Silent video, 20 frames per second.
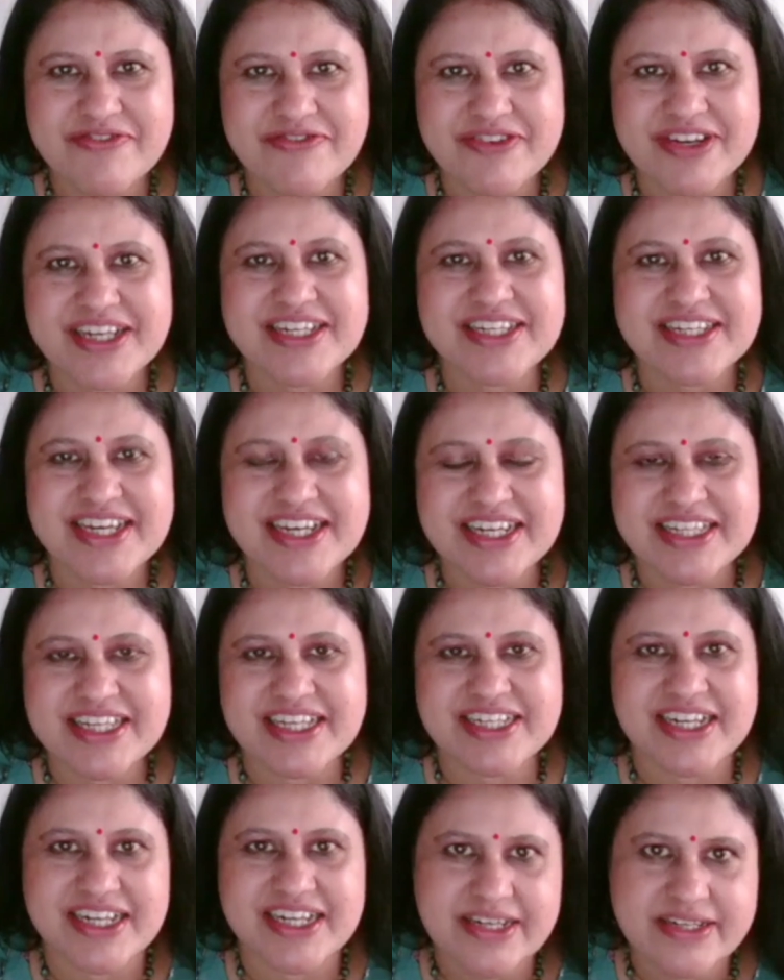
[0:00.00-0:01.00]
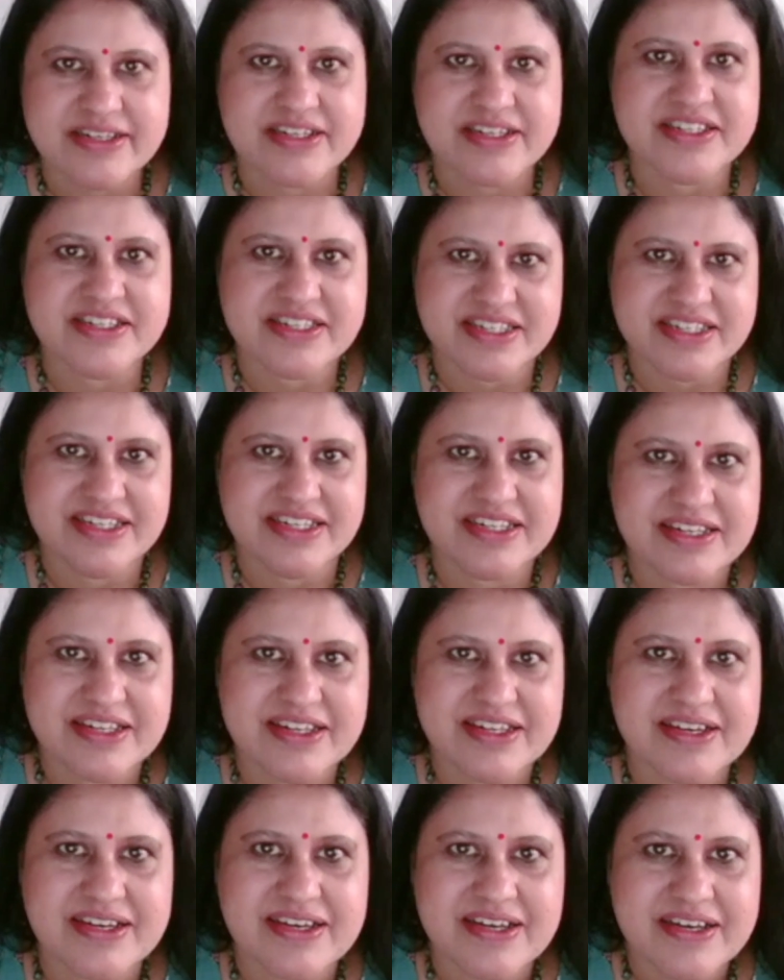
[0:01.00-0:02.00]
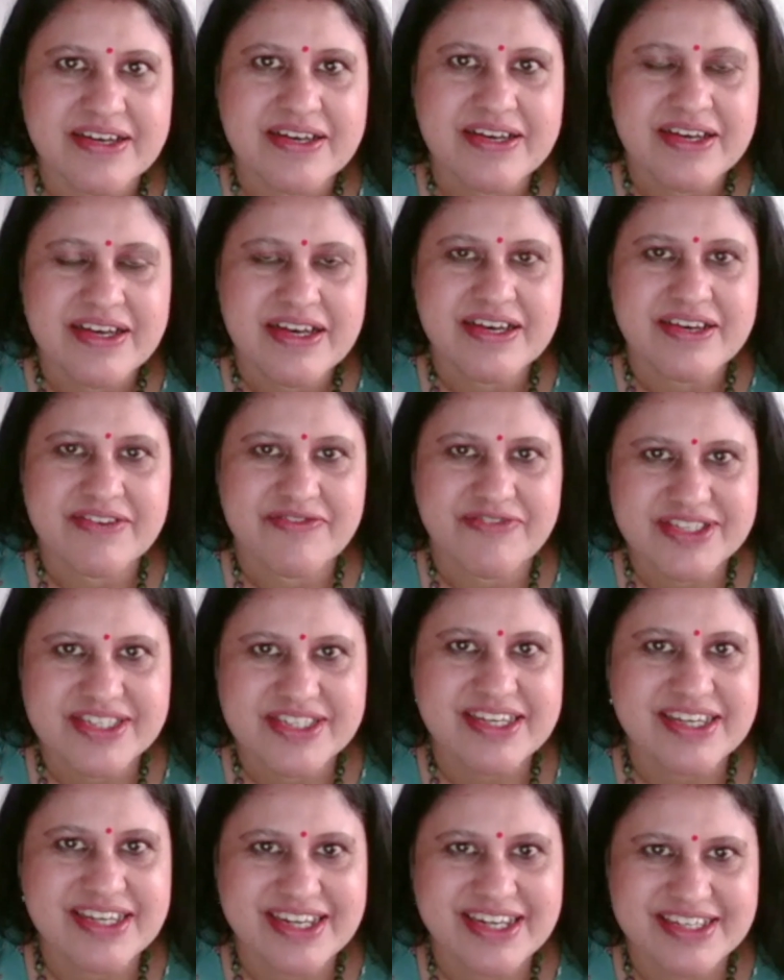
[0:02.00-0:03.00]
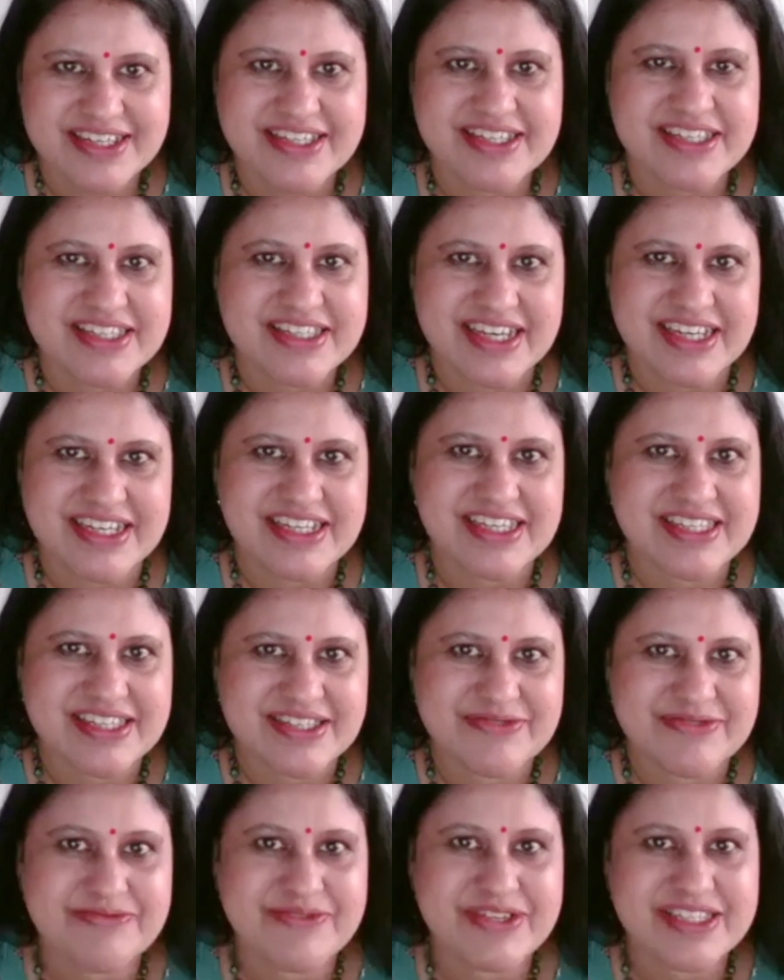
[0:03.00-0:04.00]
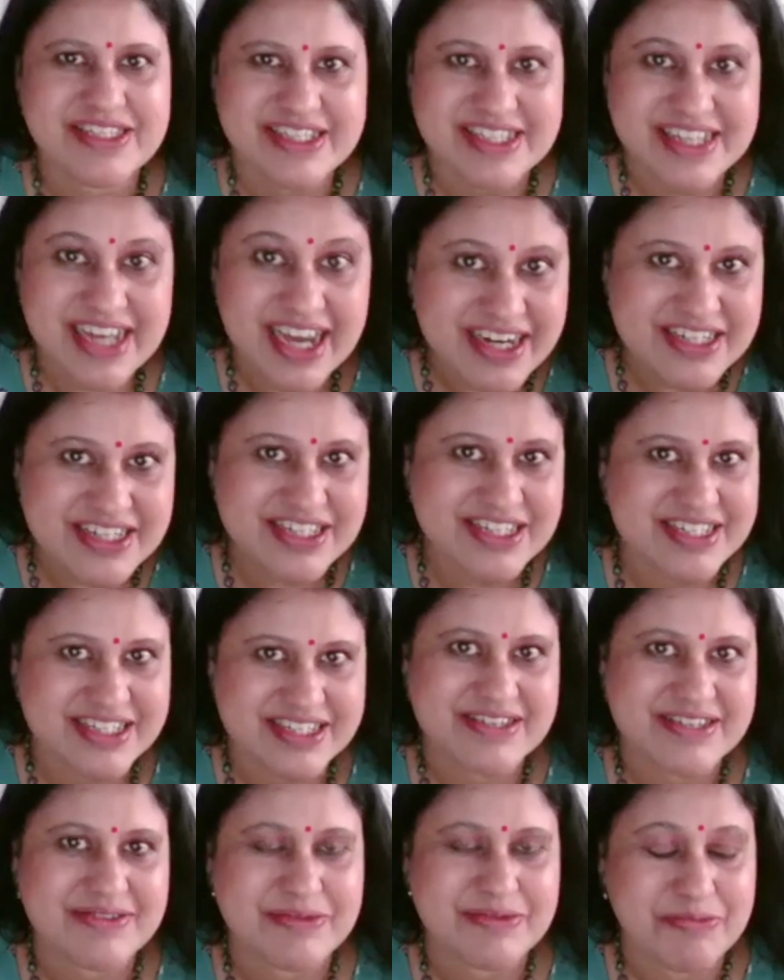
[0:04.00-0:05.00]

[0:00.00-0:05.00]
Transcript: retained that interest in physical exercise, which starts,